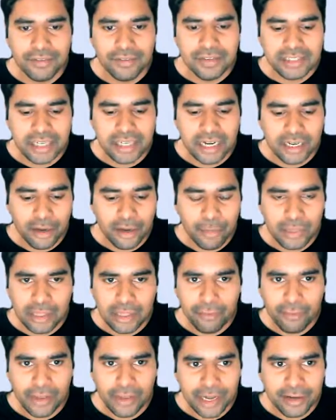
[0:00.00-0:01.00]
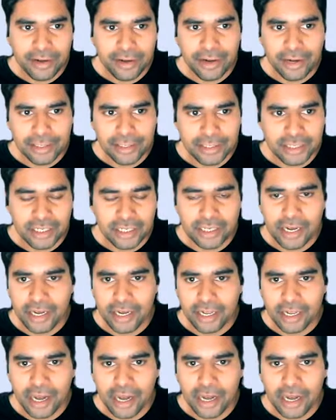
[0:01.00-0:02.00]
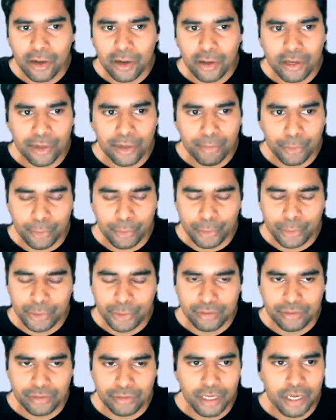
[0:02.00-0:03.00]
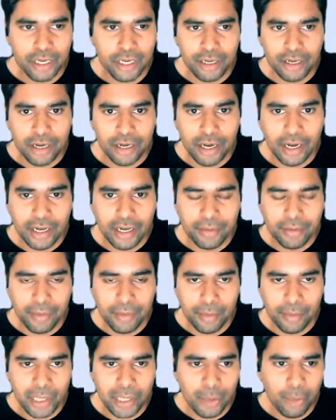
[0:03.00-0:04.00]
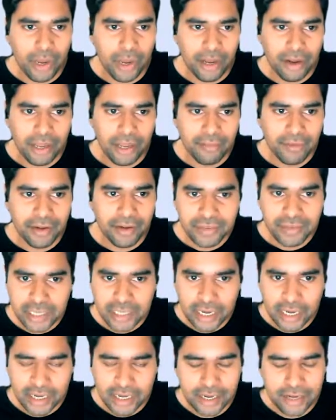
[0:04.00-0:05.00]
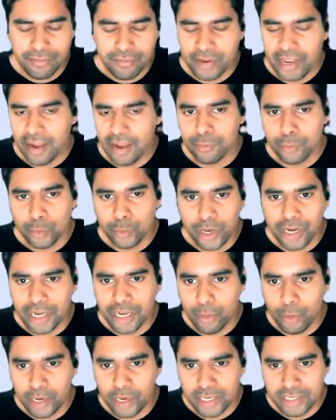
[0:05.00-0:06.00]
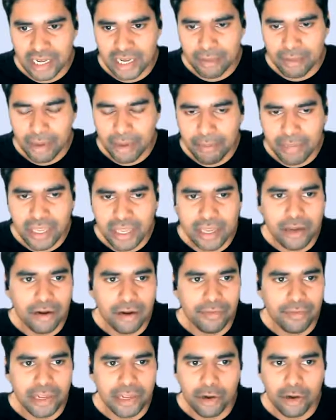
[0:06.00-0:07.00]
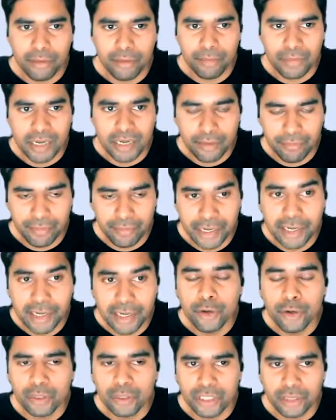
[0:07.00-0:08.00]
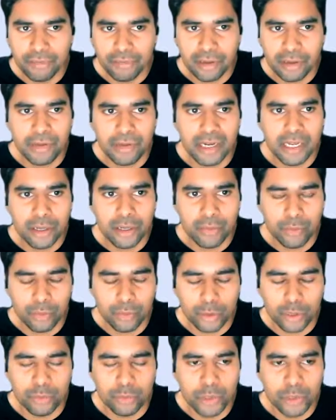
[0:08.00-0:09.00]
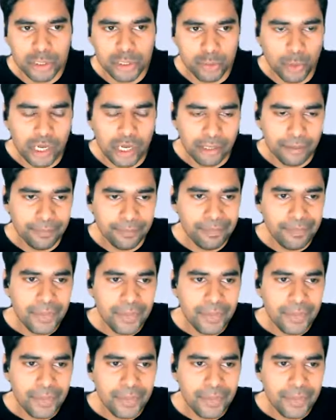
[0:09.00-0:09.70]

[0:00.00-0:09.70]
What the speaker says: we started with a very traditional data catalog approach. And by the way, like when we started, we have no idea what is an MMP, or we are not building. We didn't know that we are building towards one.